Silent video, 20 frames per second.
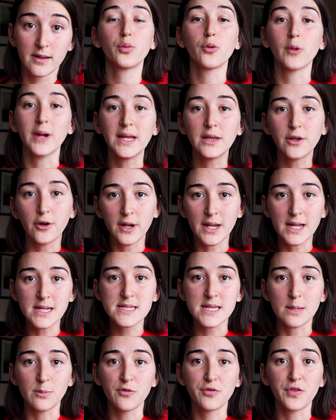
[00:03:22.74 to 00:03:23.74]
Pre-learning
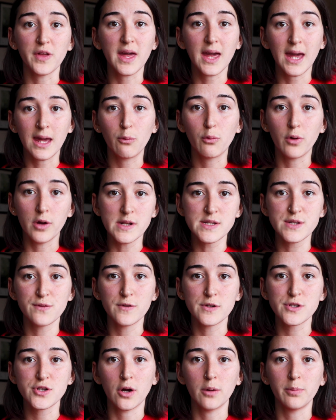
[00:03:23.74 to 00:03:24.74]
some of the keywords of
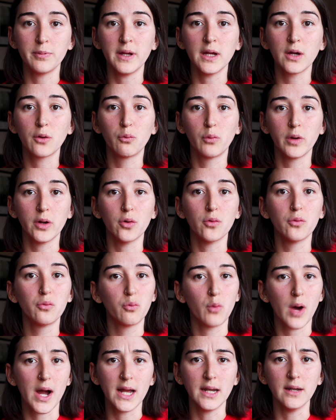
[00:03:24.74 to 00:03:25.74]
your topic will,
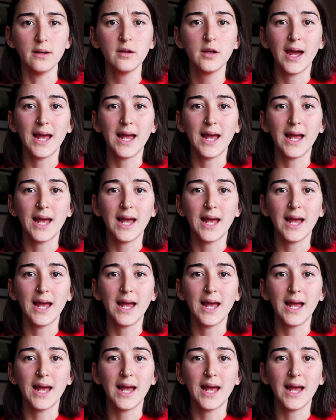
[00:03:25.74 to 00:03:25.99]
1,